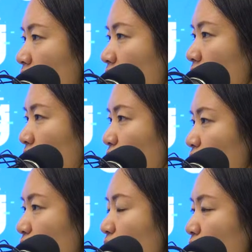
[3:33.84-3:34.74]

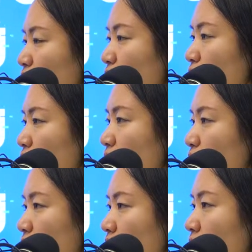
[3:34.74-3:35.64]

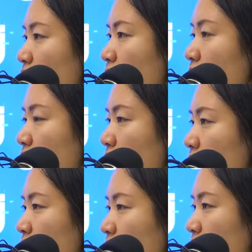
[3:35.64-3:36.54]

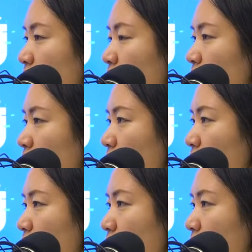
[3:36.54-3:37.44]

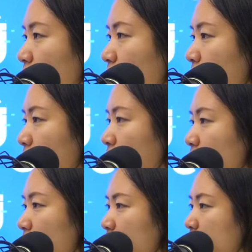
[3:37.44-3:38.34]

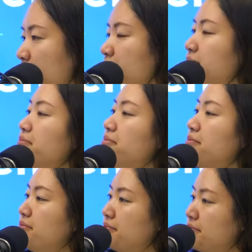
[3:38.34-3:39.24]

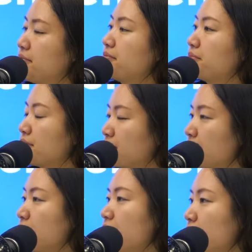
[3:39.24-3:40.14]

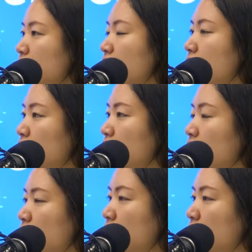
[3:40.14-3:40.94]
(not speaking)